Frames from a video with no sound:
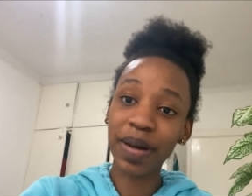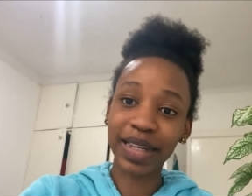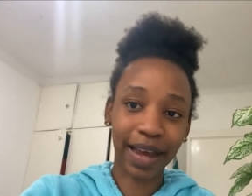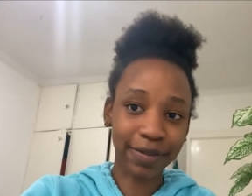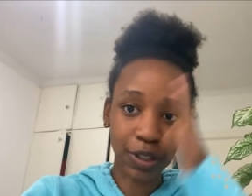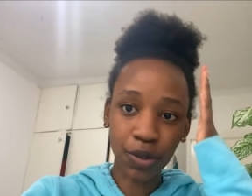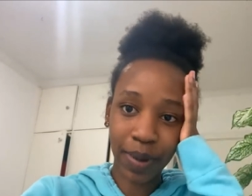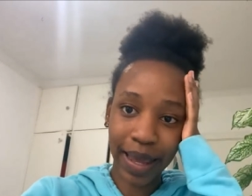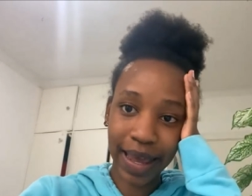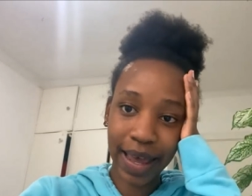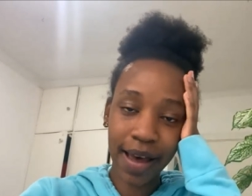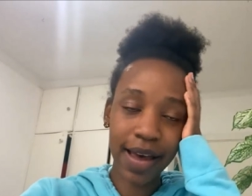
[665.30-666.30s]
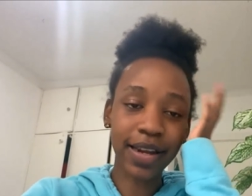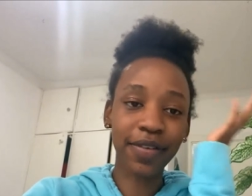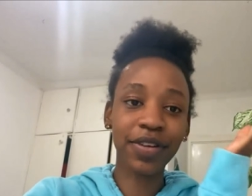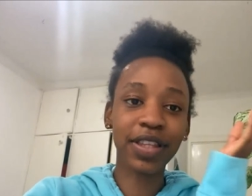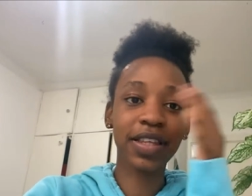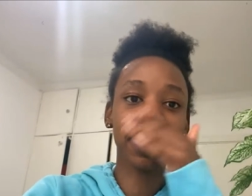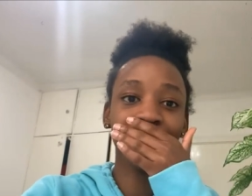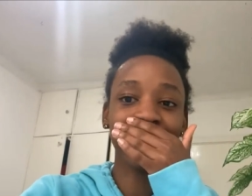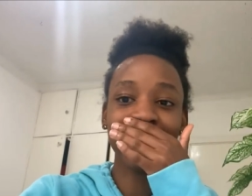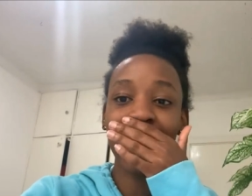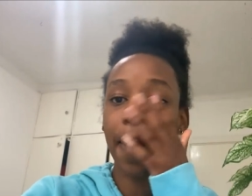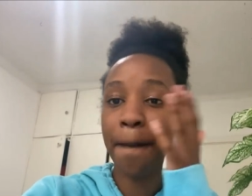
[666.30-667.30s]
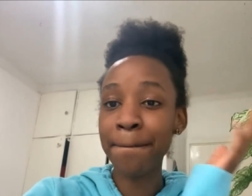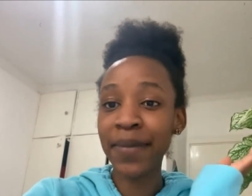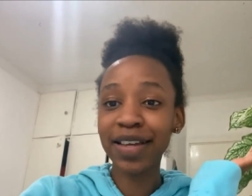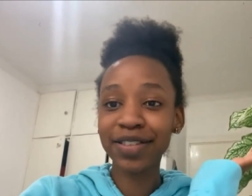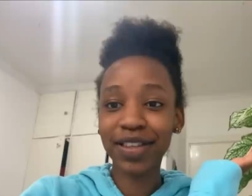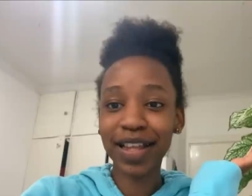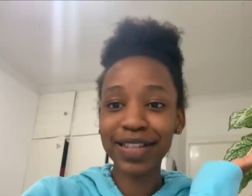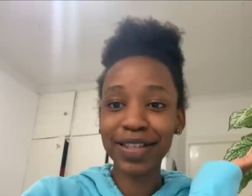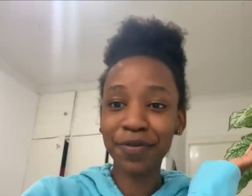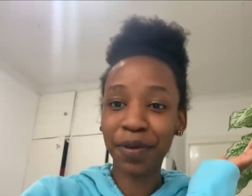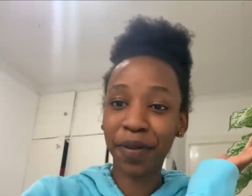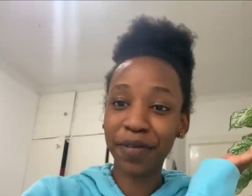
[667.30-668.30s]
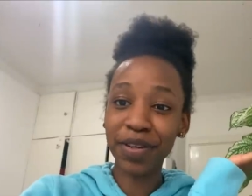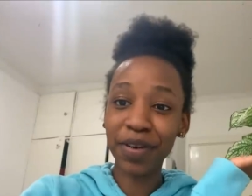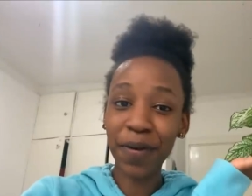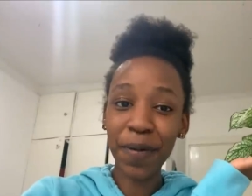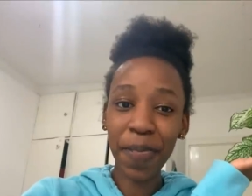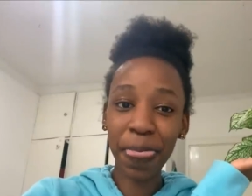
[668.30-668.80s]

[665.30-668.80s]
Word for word: but i have to do my hair and everything but yeah so that's it for the video